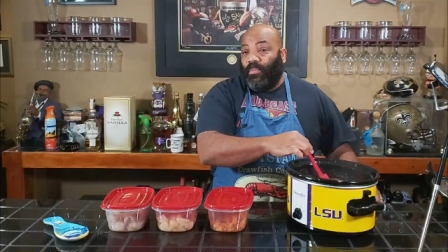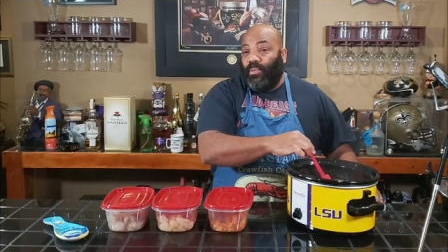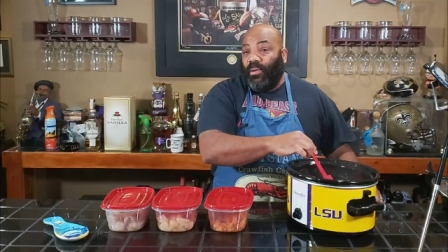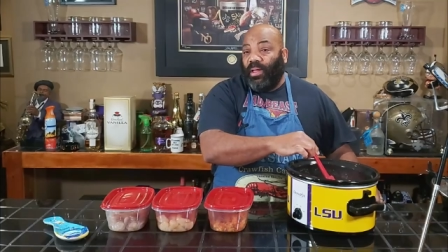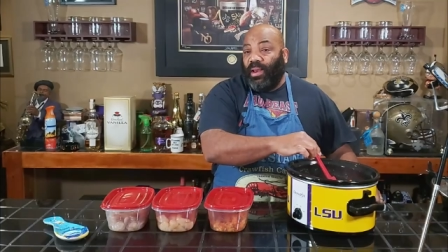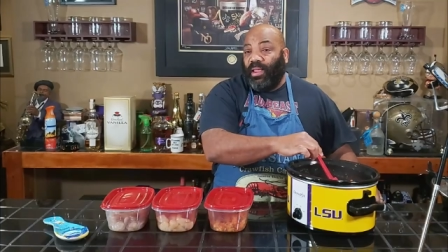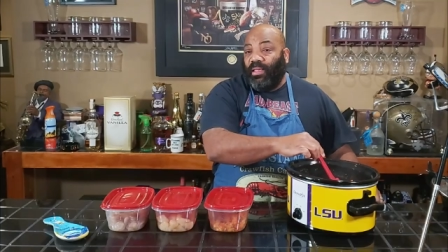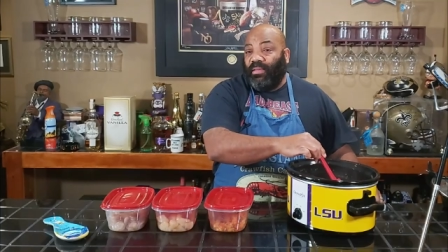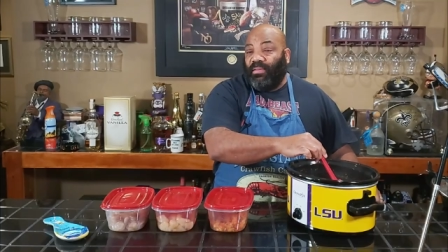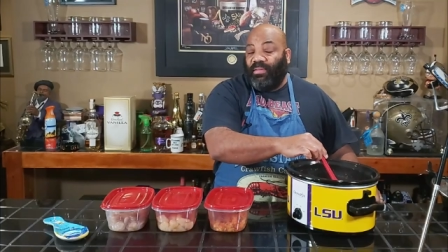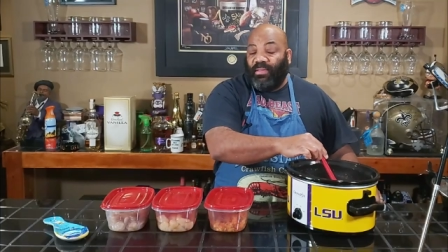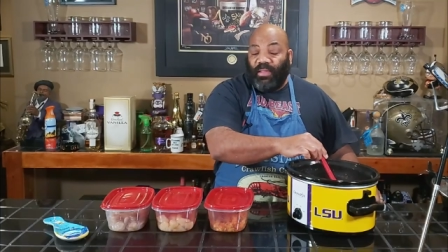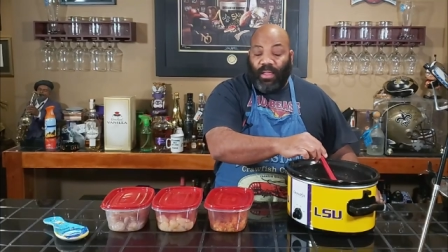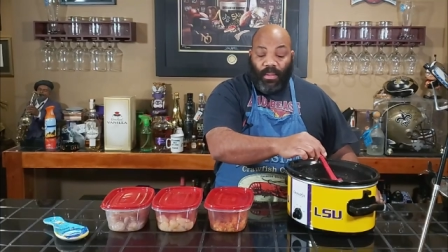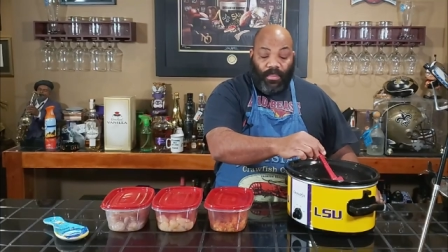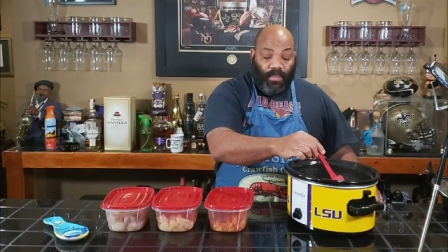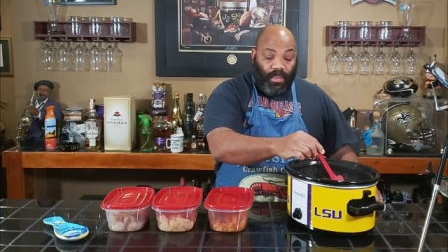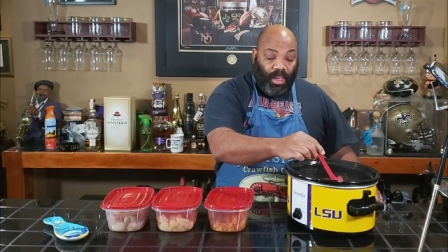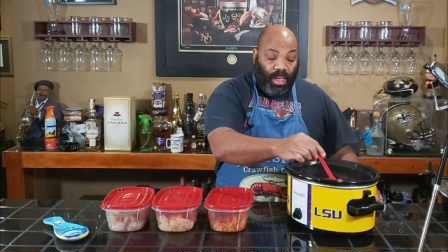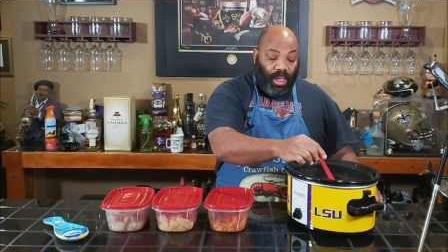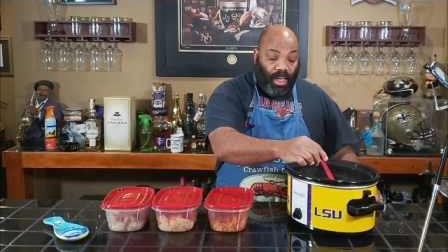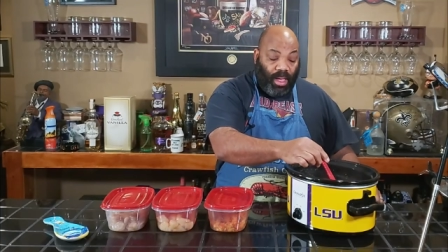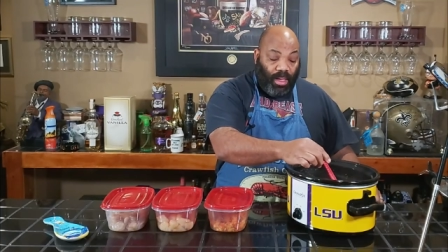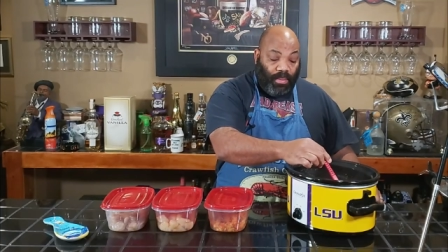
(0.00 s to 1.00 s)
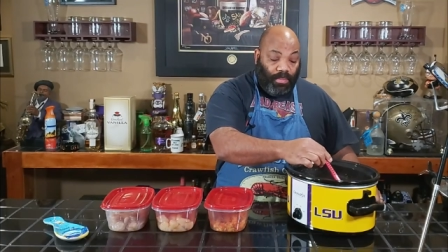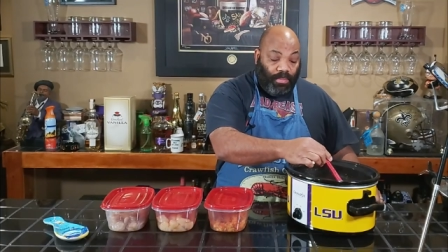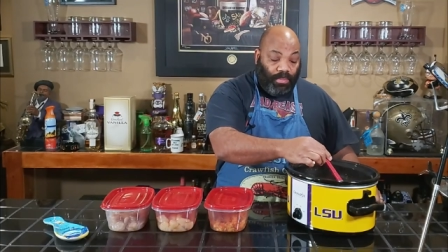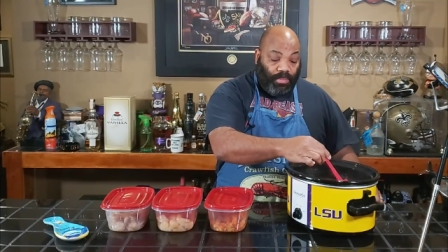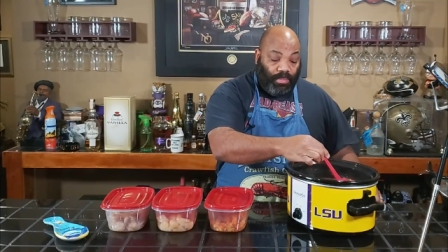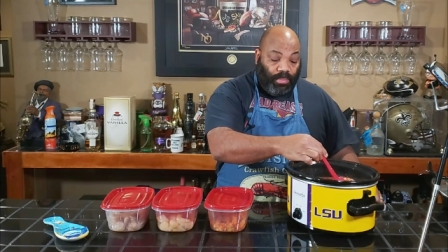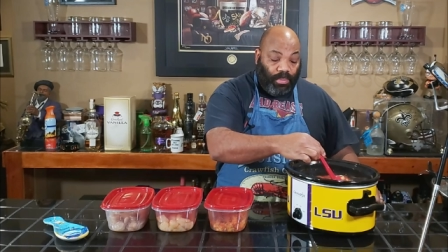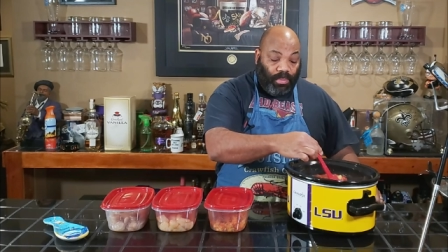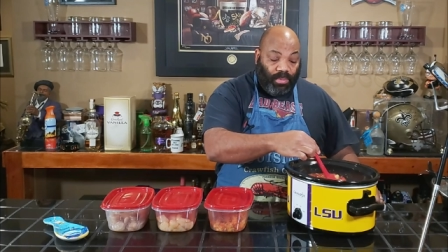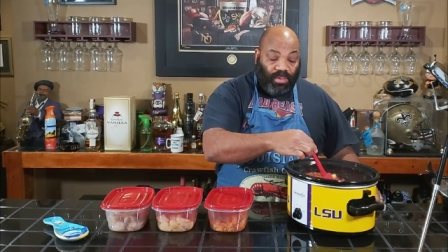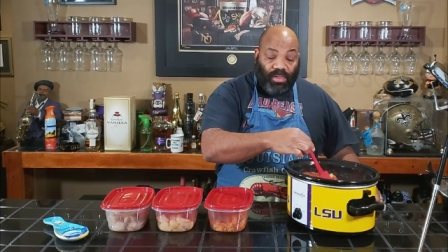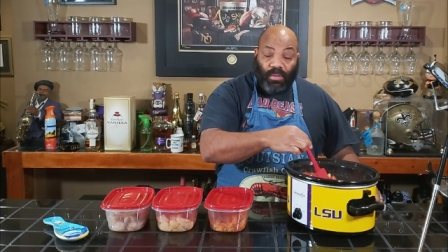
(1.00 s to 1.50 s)
up putting some... Uh,
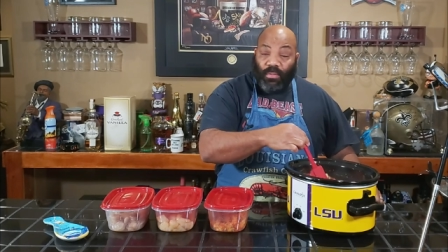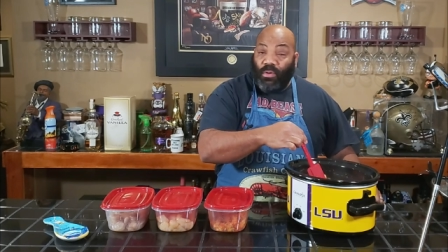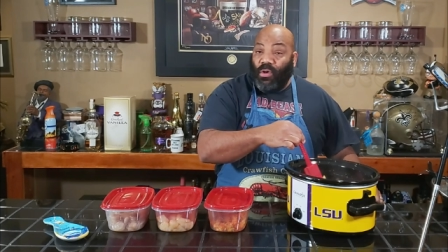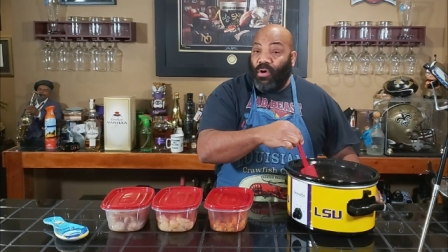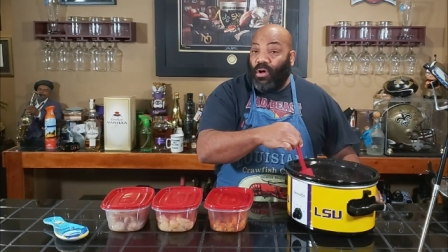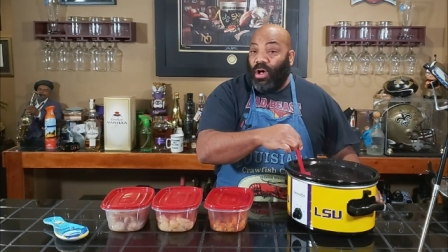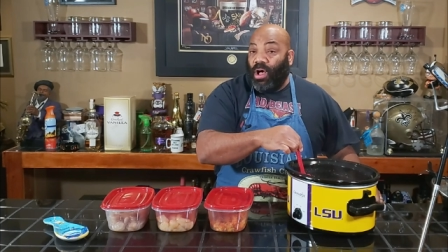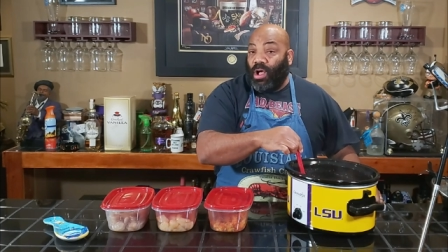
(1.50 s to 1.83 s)
some